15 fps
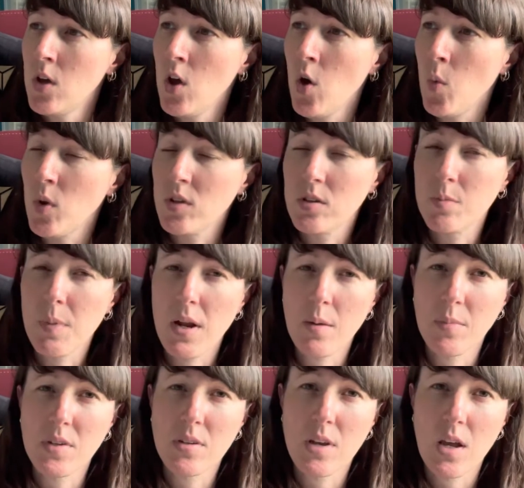one spelling
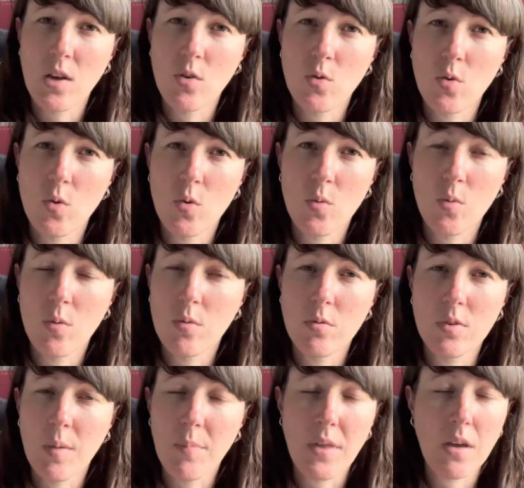mistake or, or
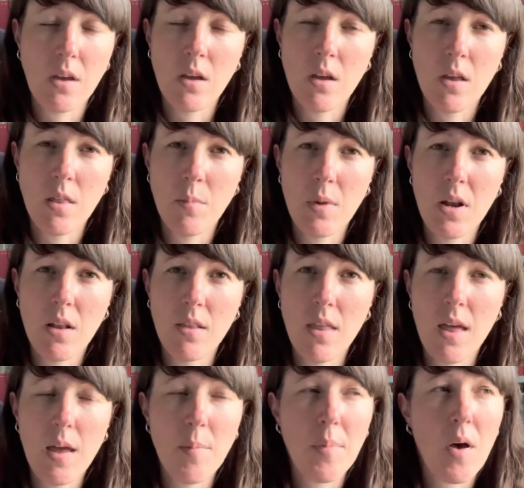something in the middle
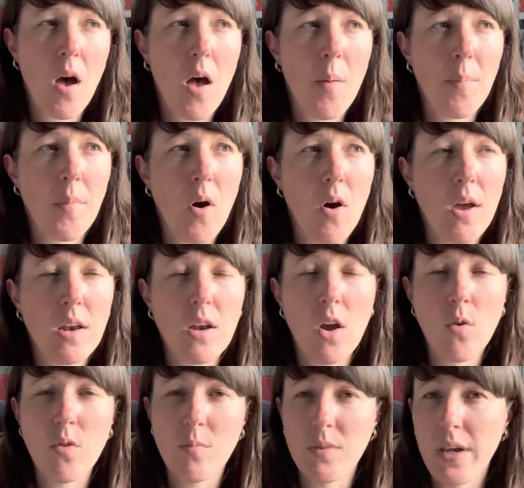there, but um, I note
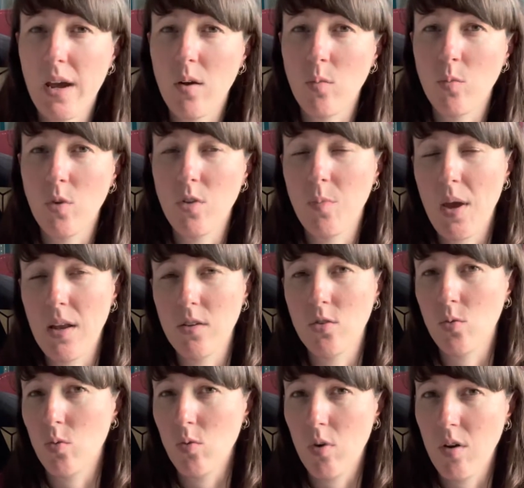them down with pencil
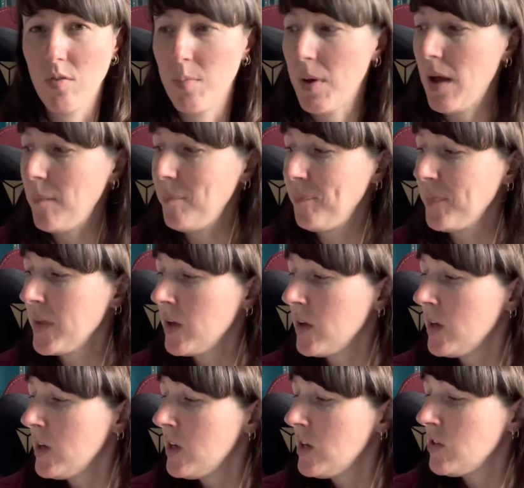all over the pattern.
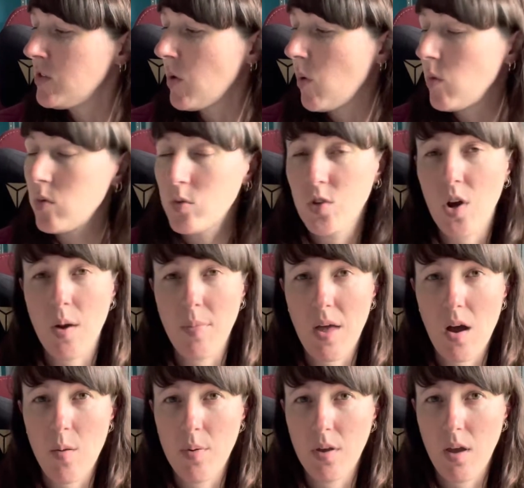So I'll type that
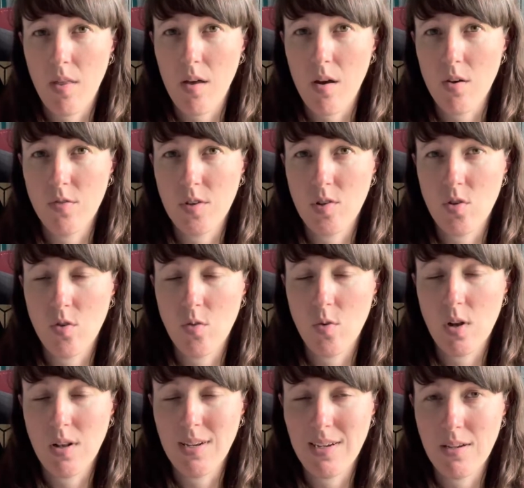up and get that over to
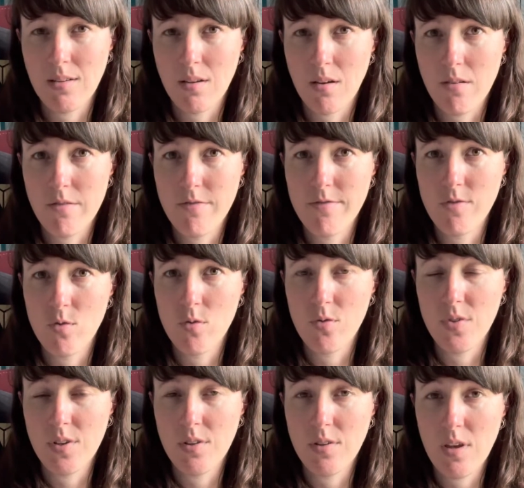Lisa for
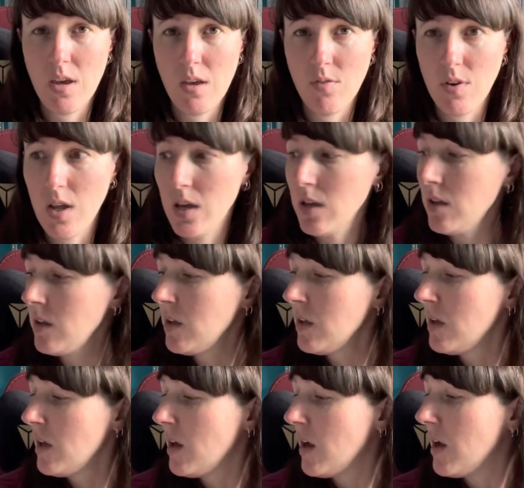this evening.
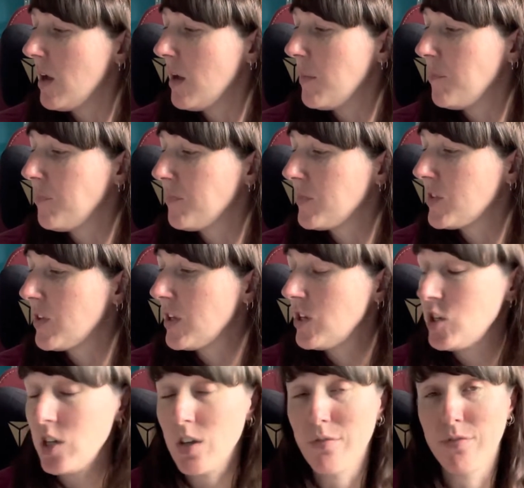Um, so then
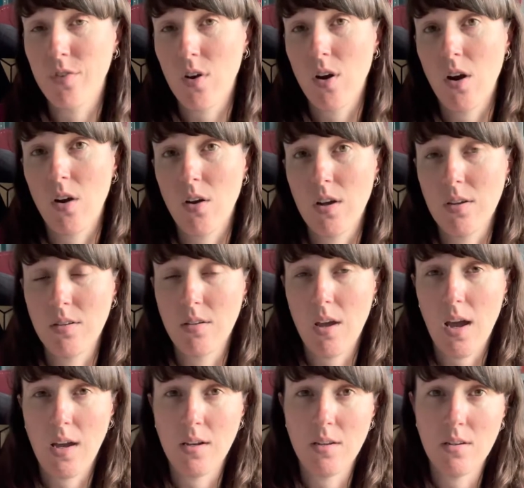she can finalise
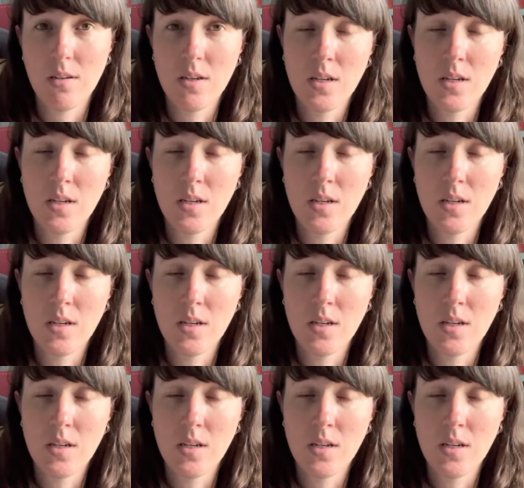and